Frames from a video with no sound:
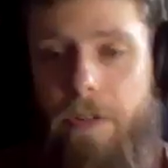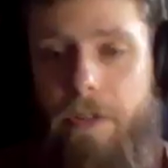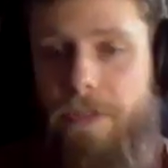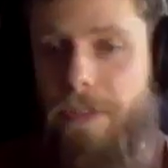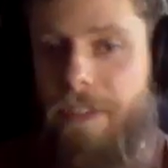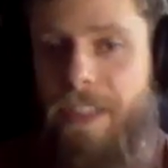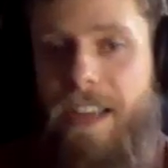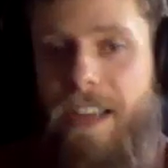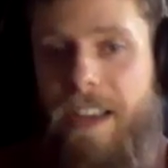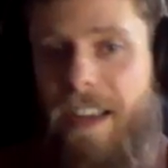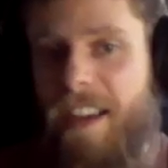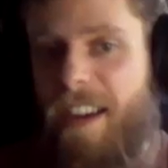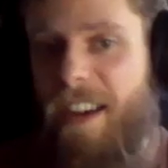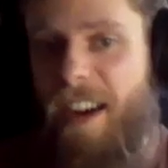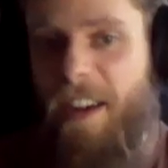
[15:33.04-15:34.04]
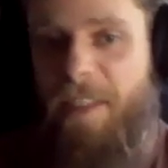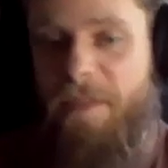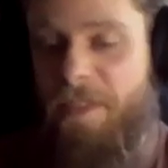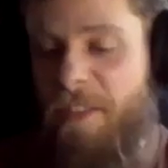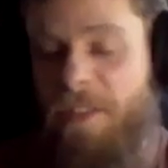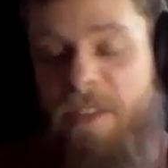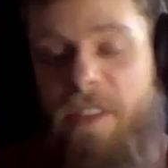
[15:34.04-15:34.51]
goals. I
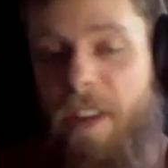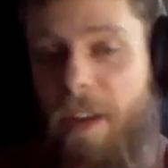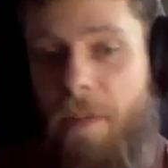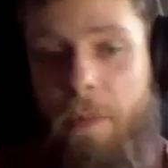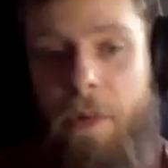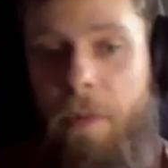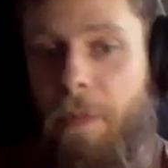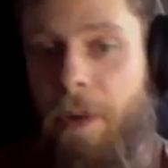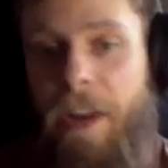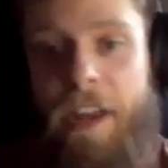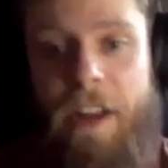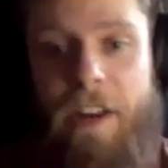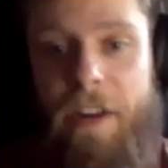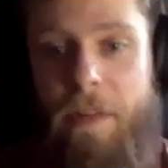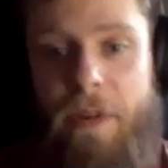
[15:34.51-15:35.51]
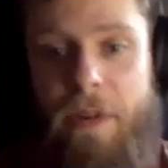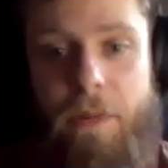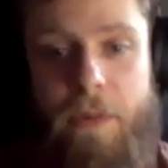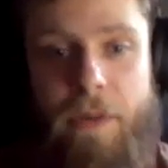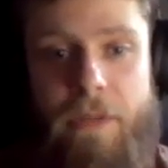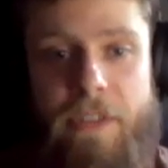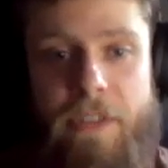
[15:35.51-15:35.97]
wouldn't want to end up in a
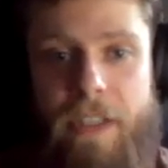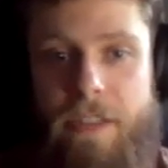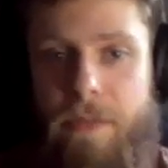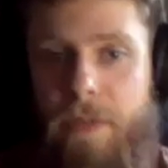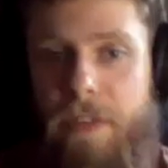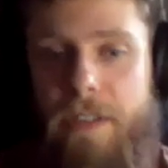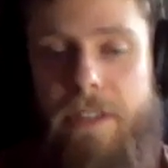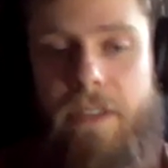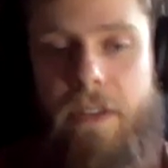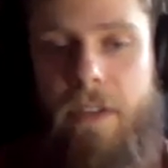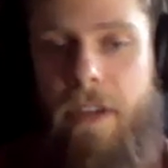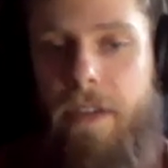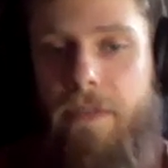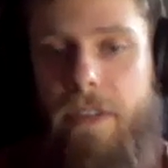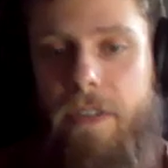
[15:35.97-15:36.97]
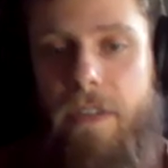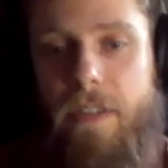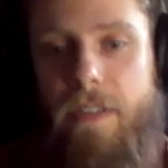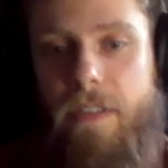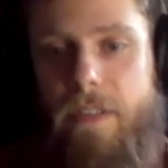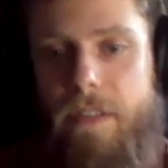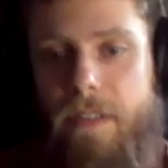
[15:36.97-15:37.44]
wheelchair, to be honest. So I'd have to
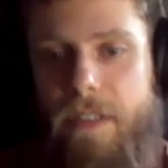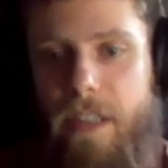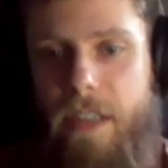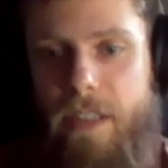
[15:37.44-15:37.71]
say